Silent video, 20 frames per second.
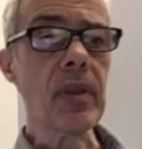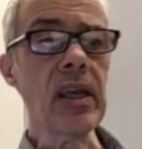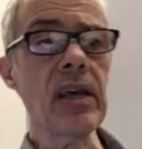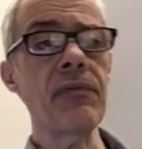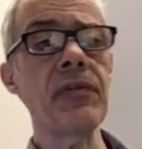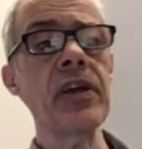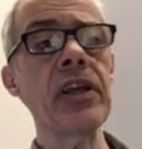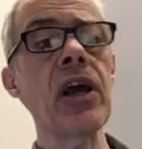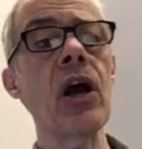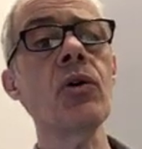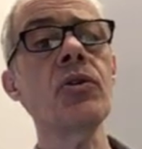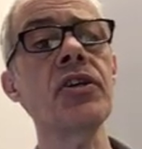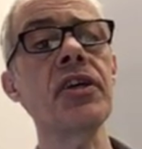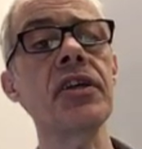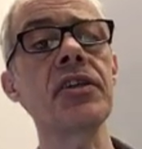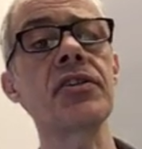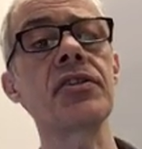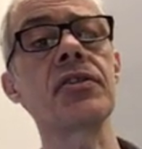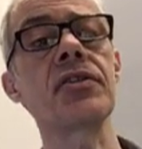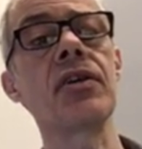if you
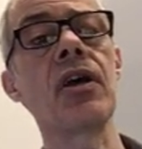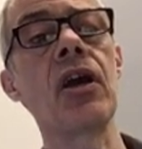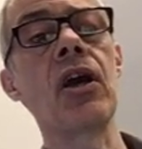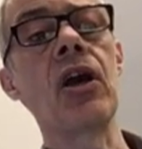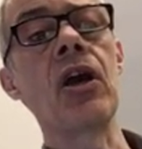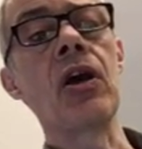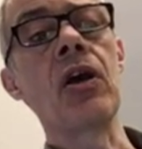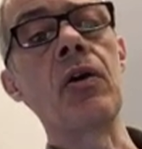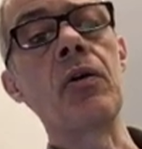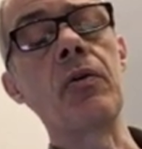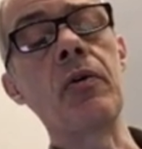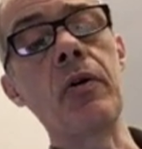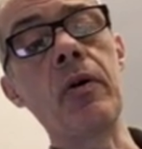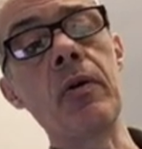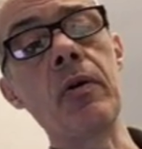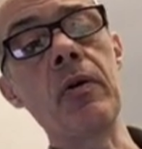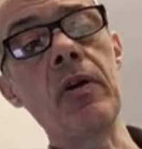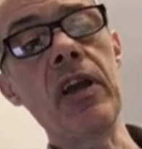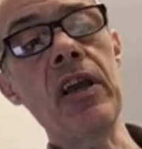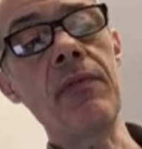notice,
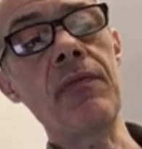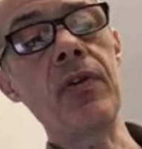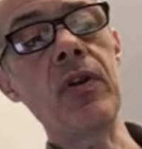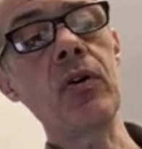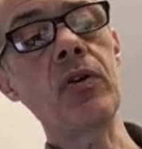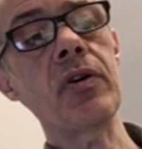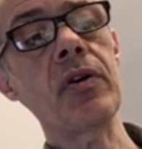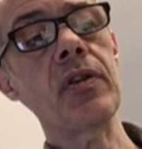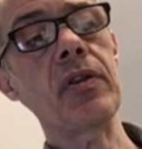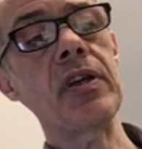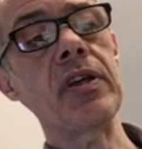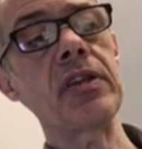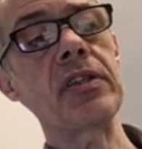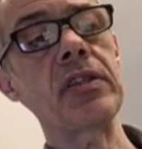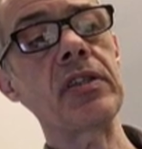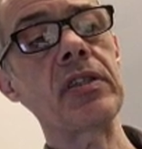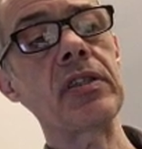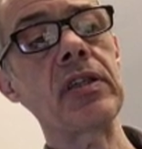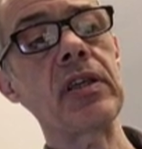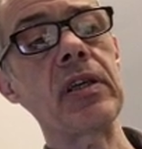if you look at
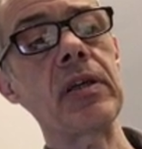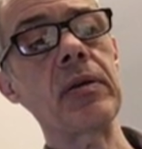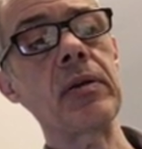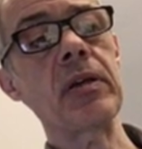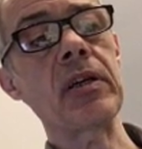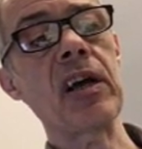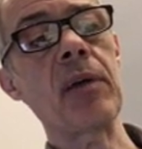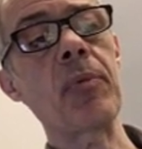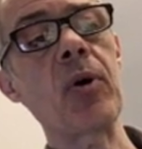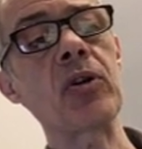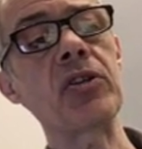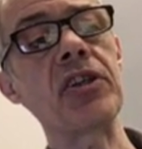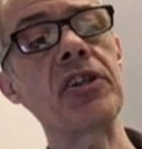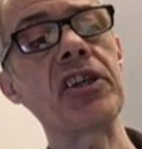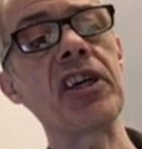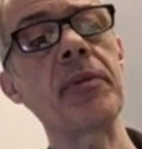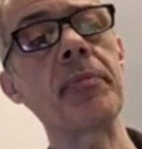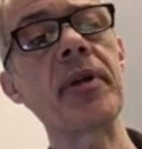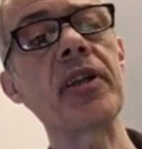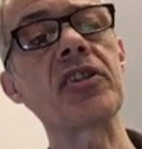this
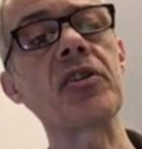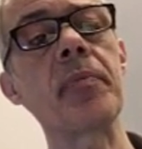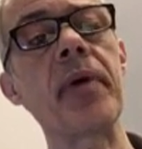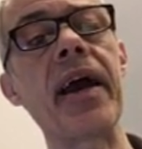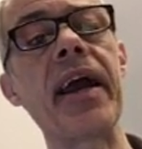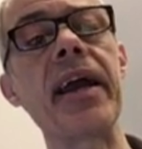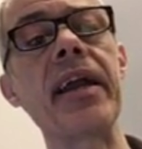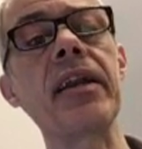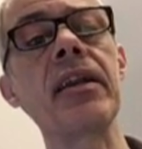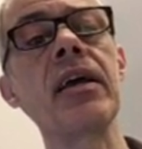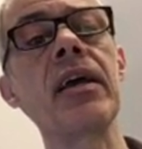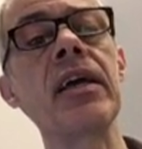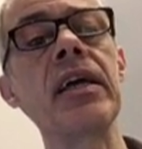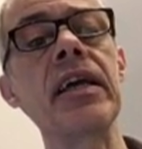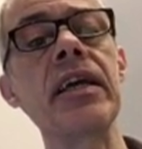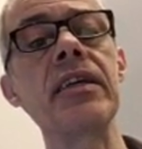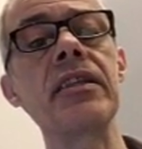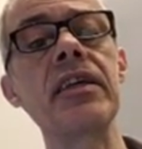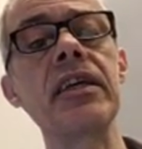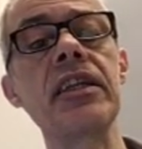carboxyterminal domain,
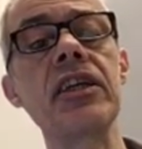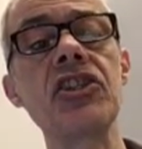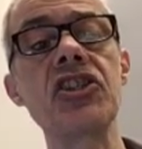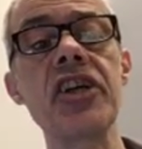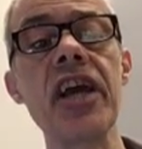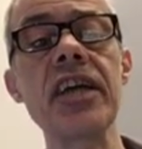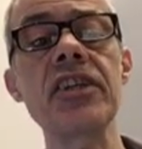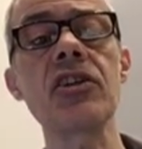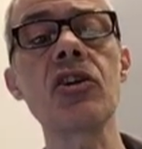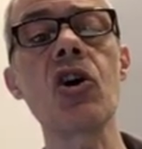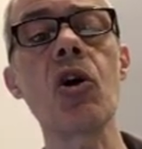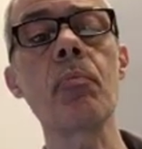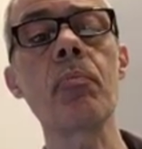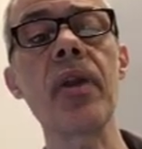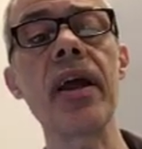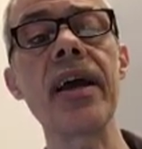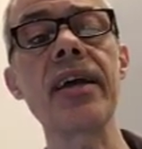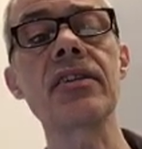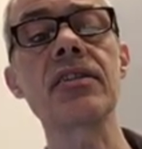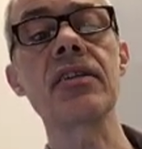in the initiation
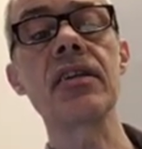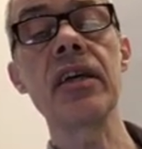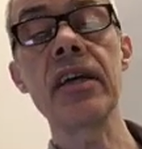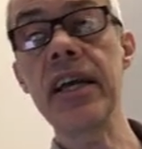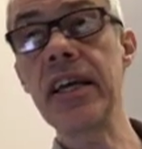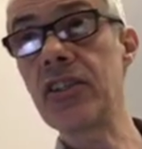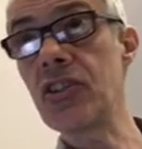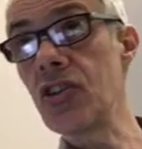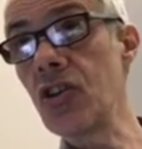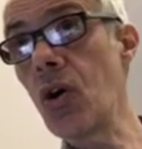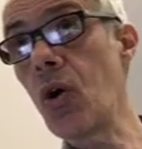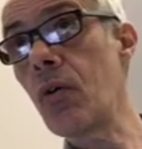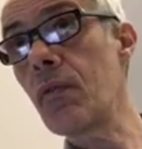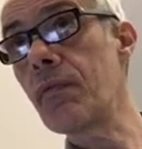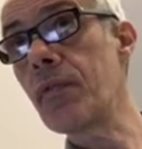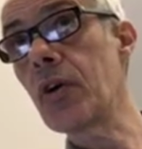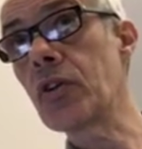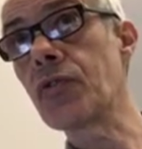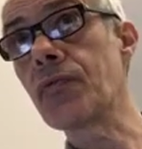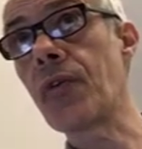complex, it's not
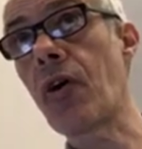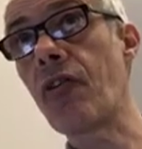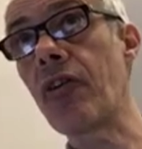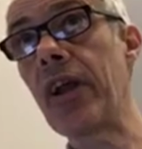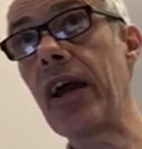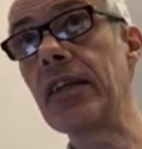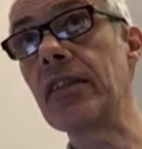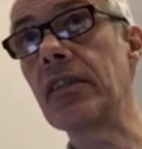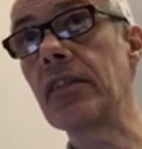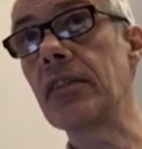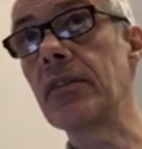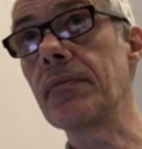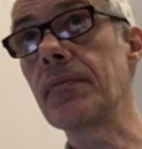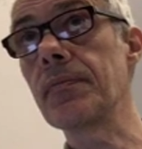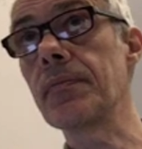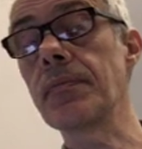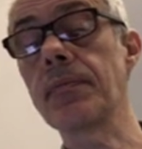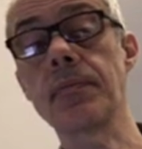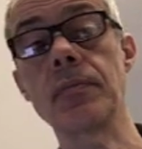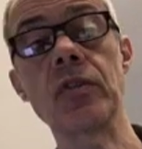phosphorylated.
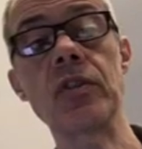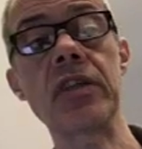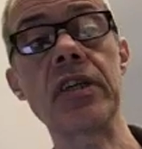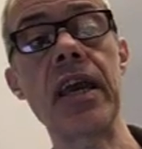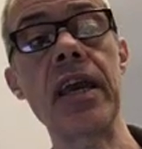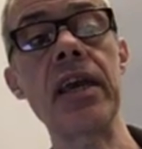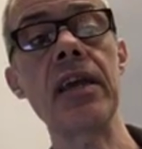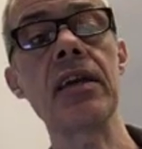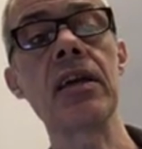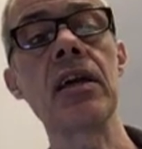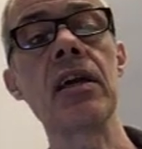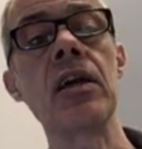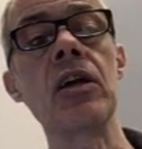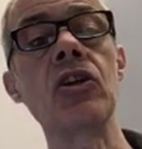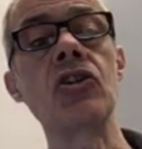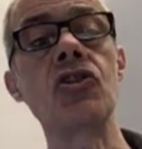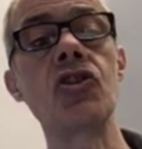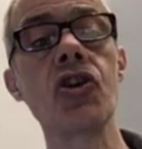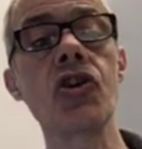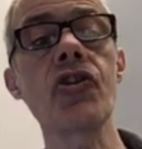Okay?
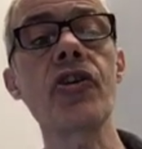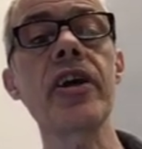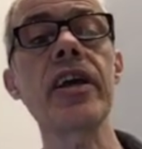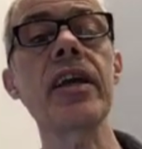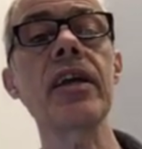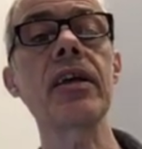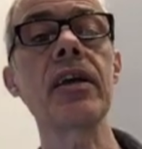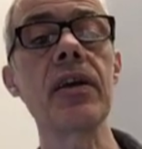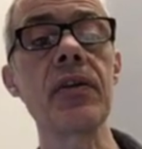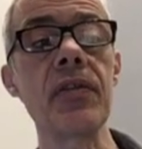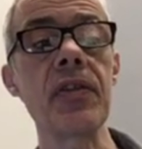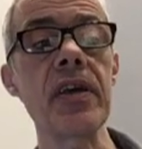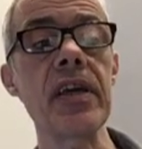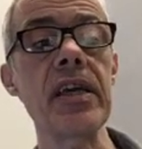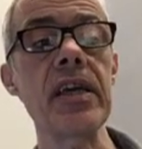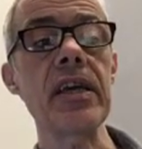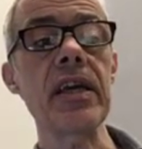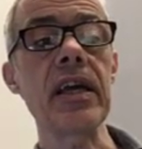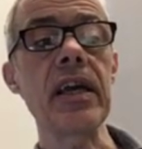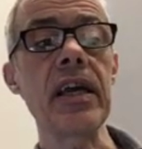During
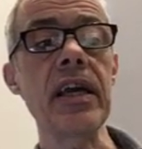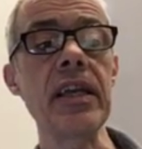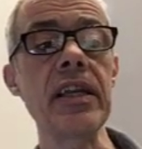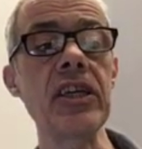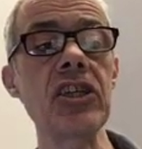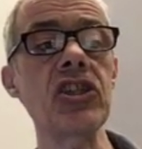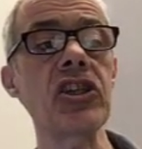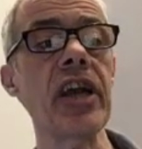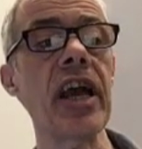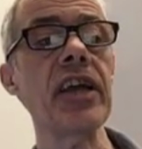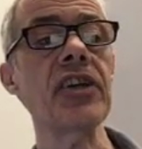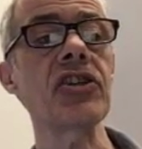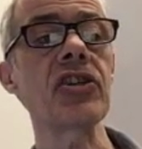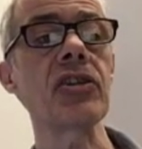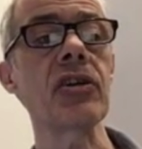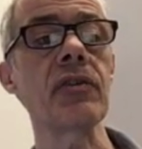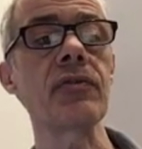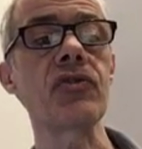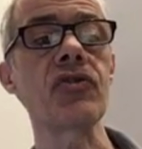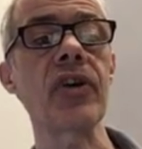the
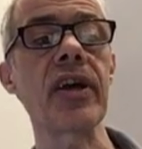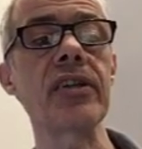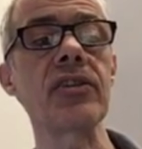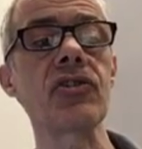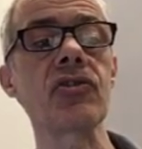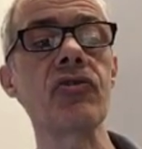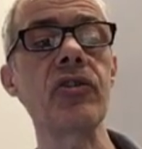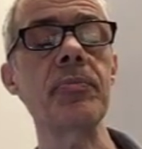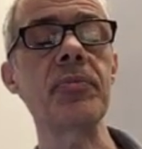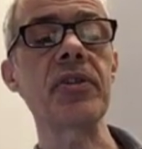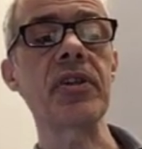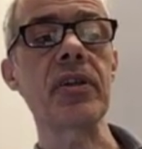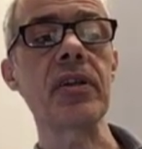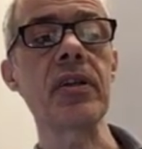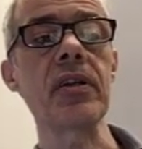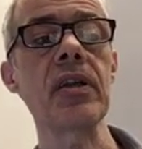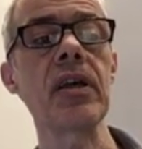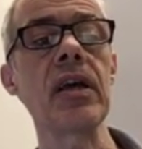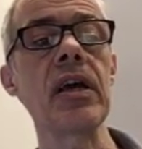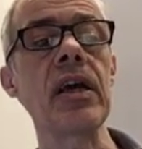initiation of
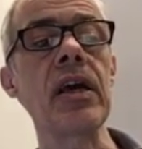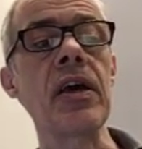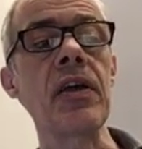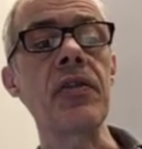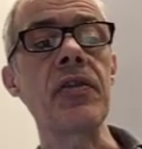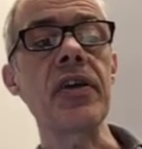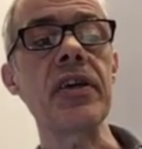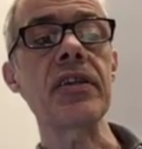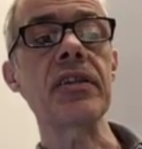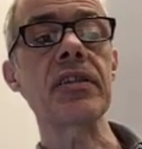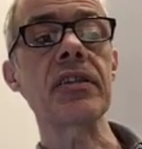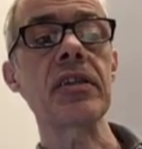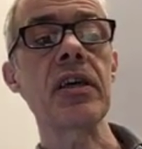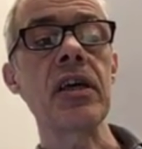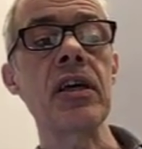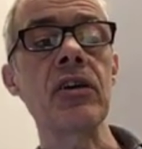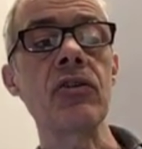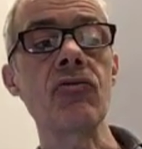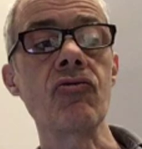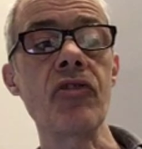transcription, this
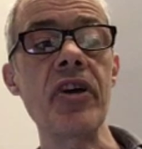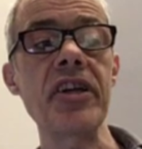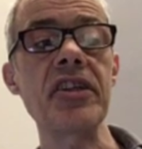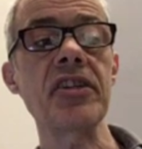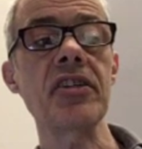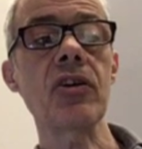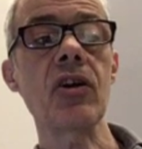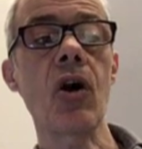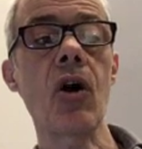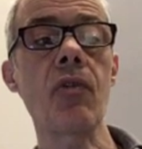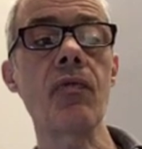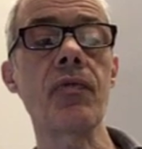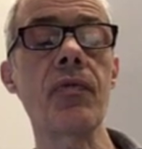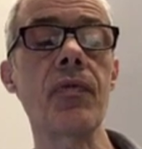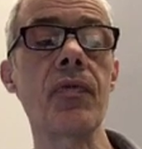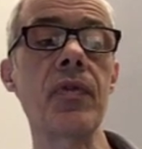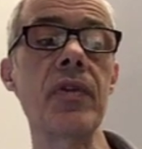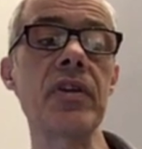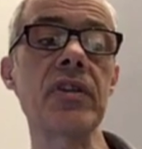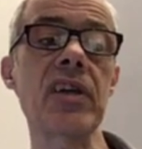region of
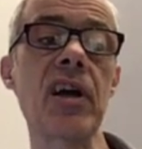this